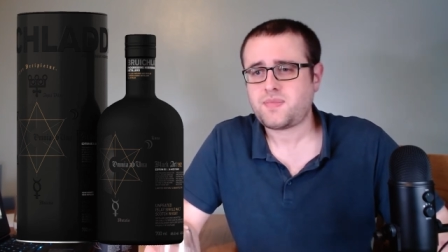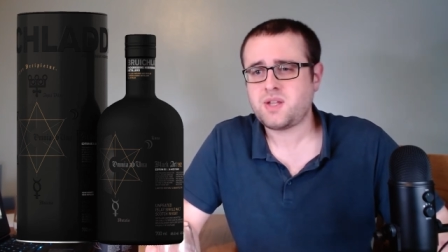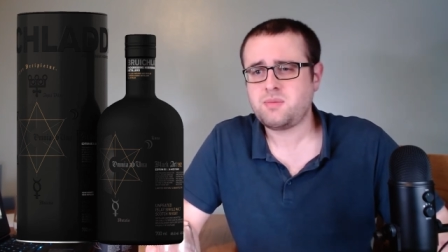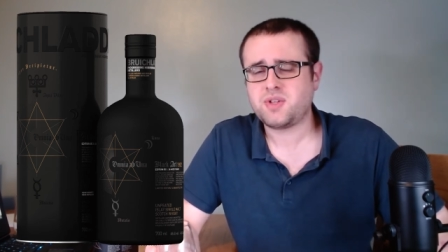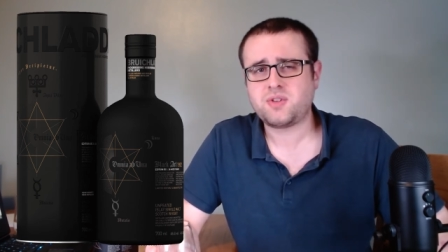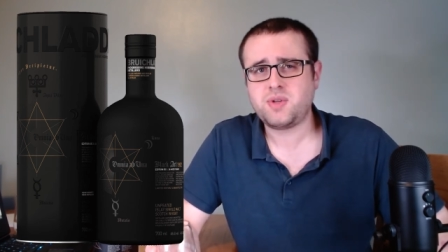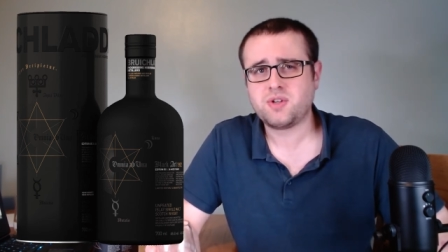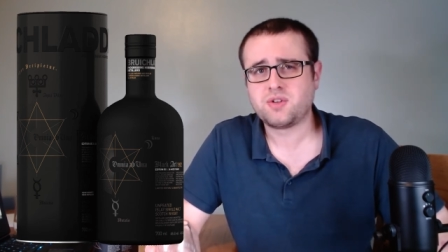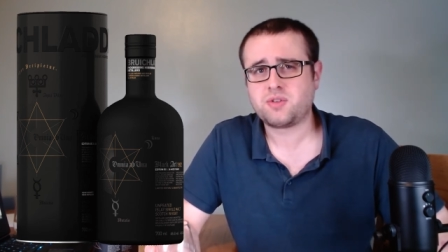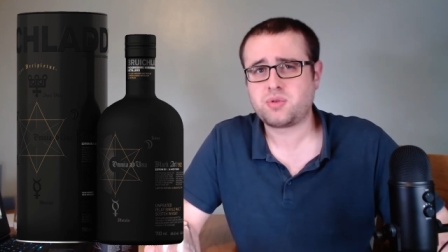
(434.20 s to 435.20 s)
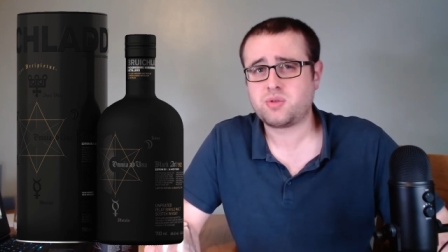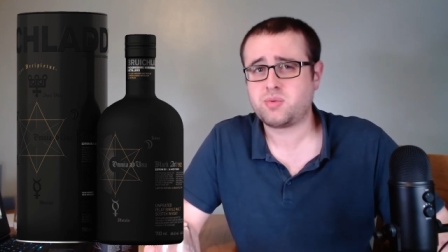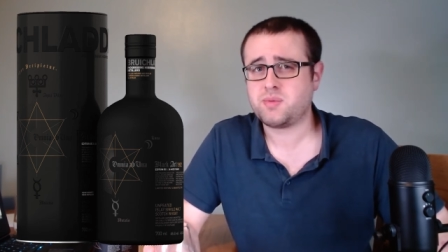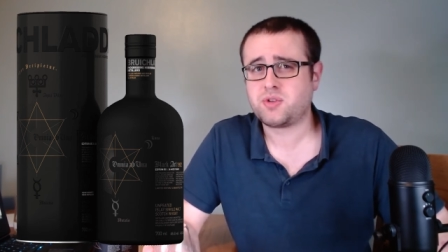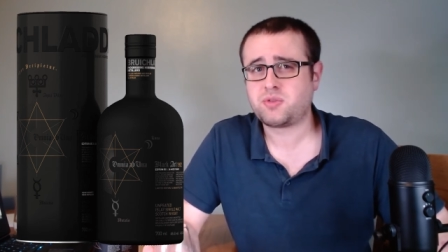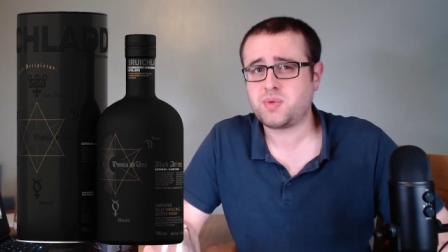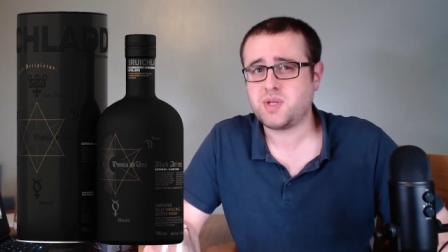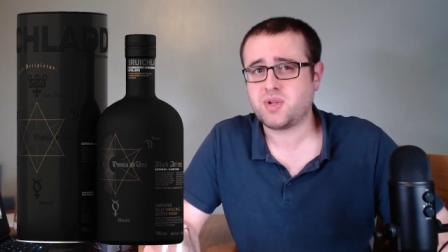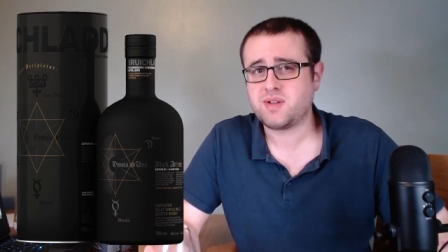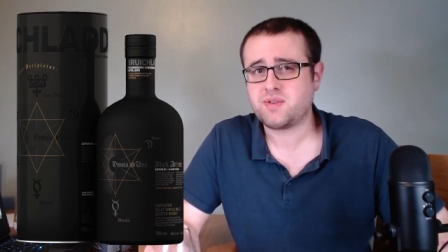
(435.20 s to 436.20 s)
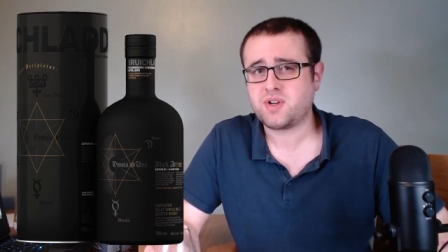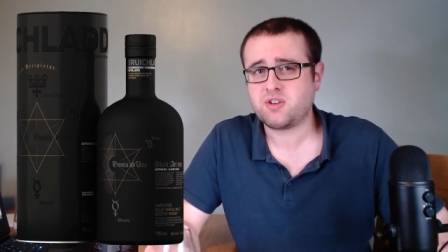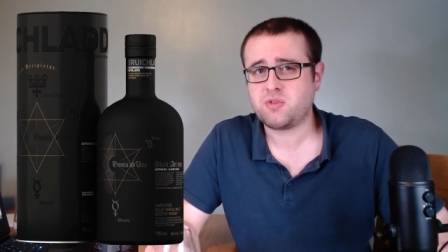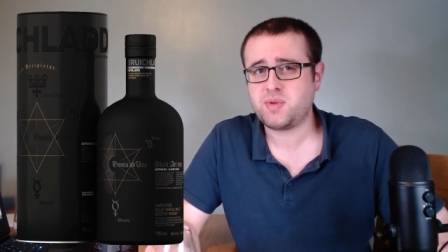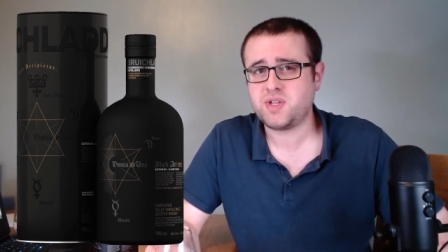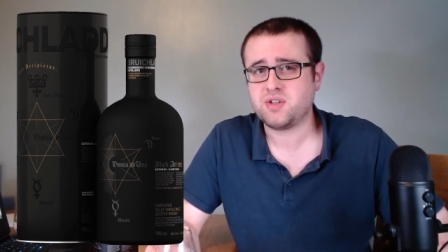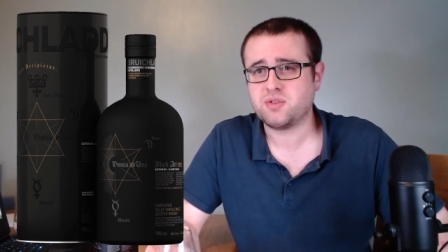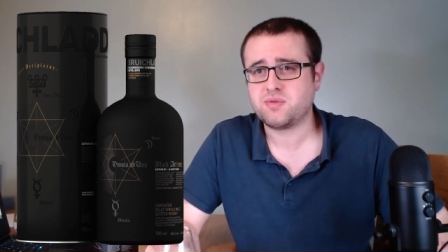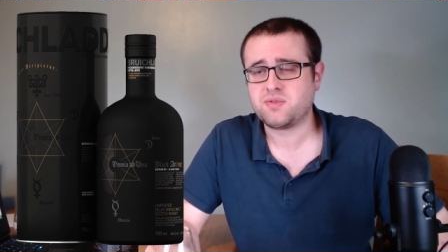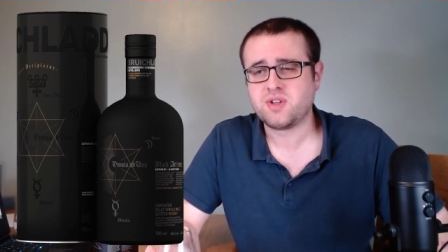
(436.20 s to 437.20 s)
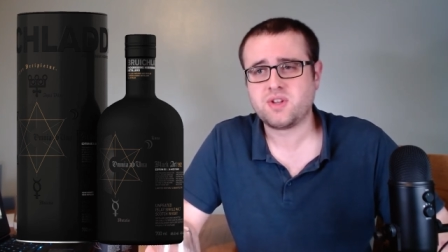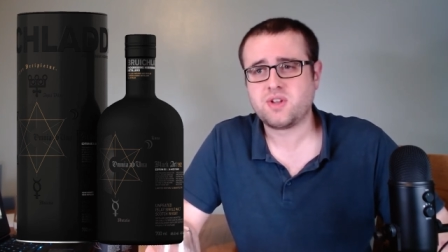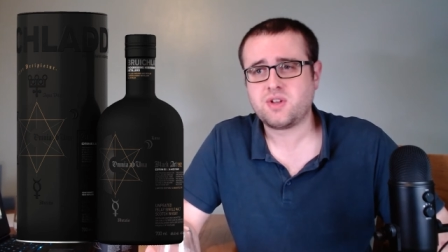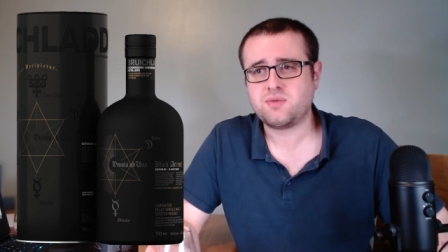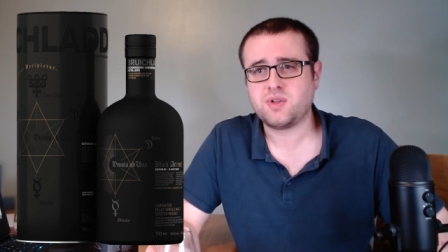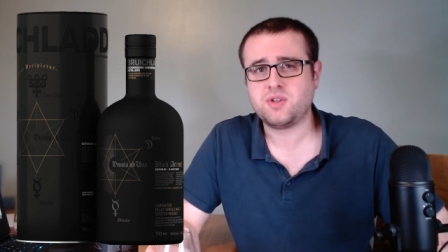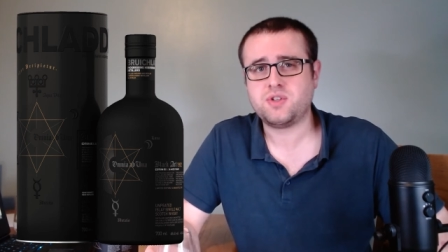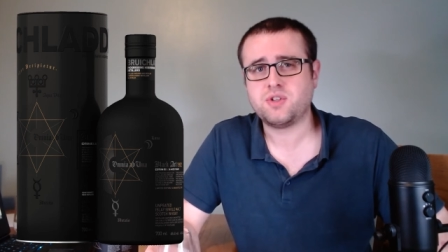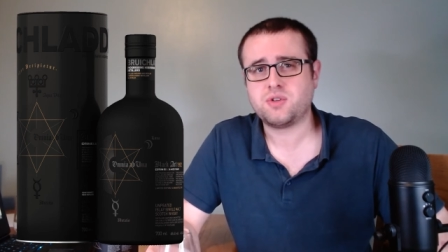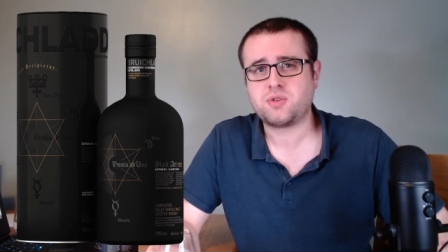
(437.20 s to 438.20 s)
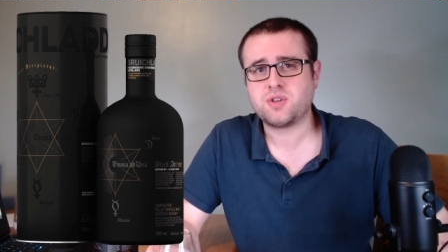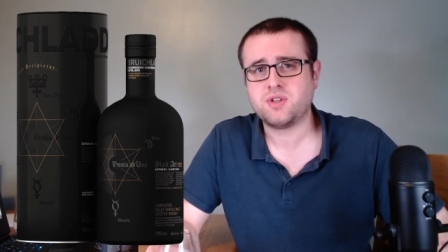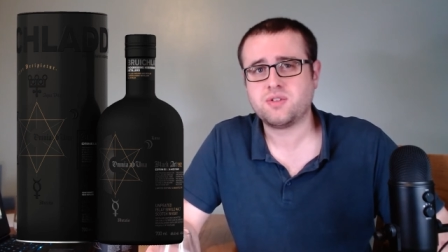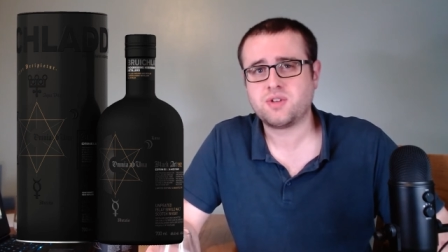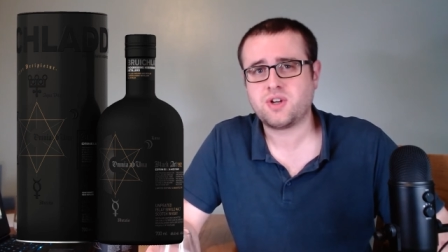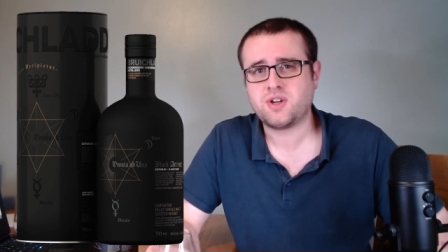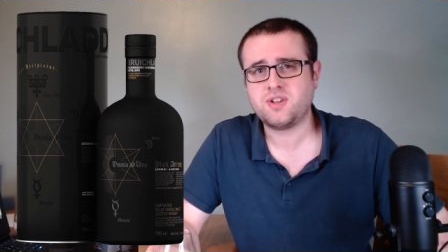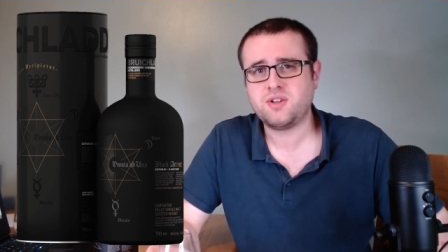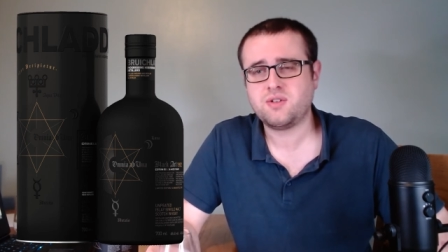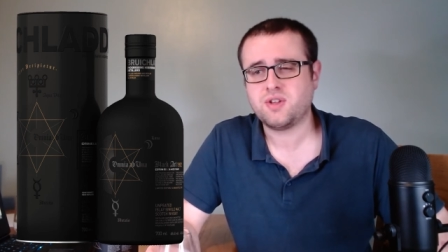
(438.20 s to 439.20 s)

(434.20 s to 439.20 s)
But to be honest, probably most people have a higher opinion of virgin oak than I do.